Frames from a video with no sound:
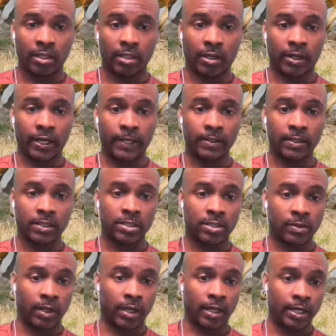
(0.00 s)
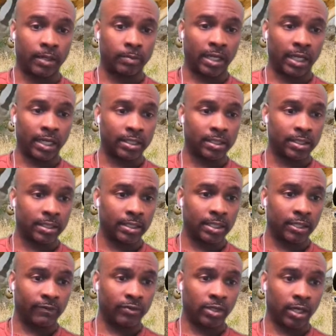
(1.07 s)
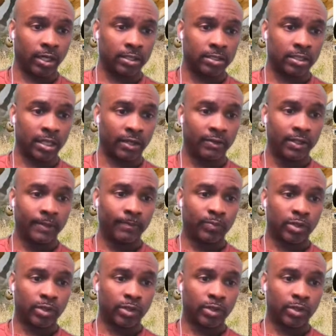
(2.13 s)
All right, this is Gerard. I'm out of here. Love y'all to death.